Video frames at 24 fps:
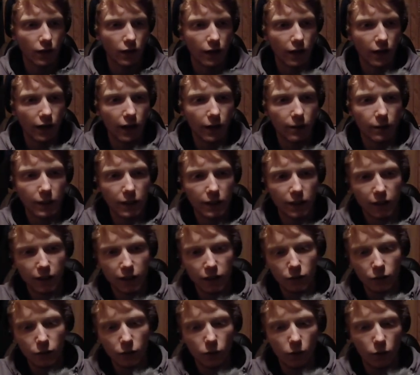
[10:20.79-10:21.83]
And I mean, like, you
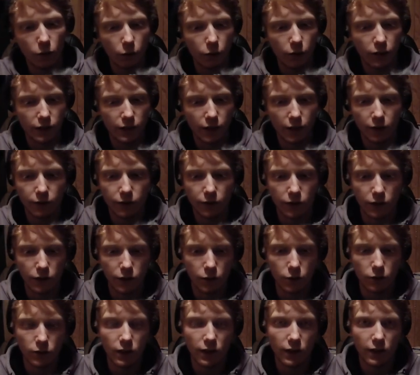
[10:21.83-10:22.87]
don't always have to
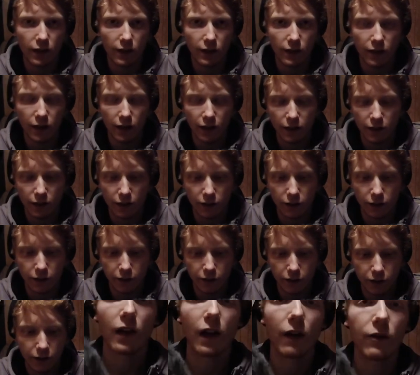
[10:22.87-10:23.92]
use the dead cat either.
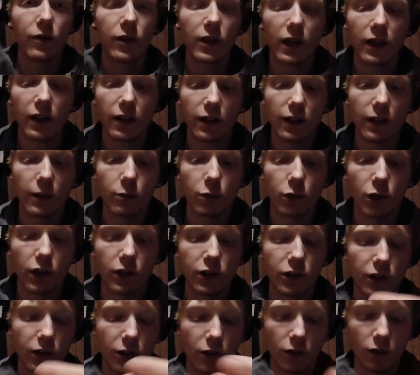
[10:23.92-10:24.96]
If you kind of like
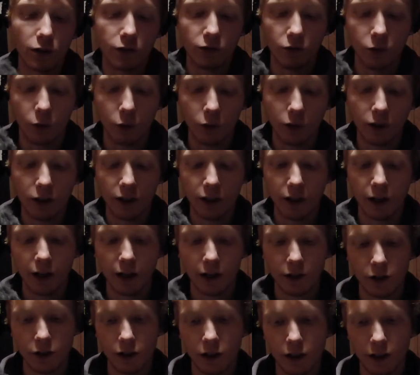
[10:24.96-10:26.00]
brush it all forward, it
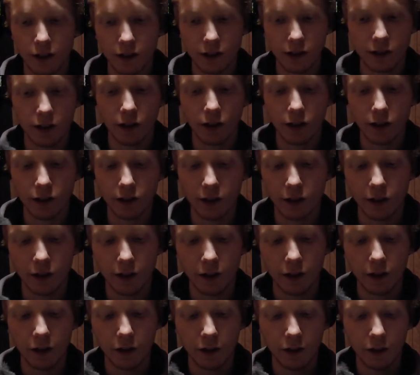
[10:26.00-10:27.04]
actually like sucks in the
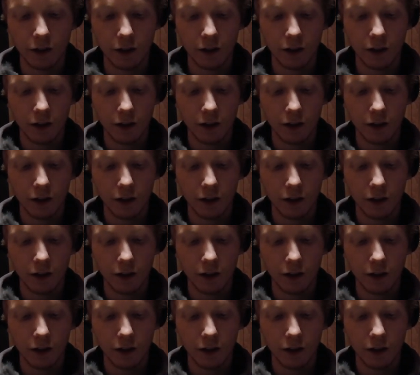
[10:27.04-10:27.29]
hair.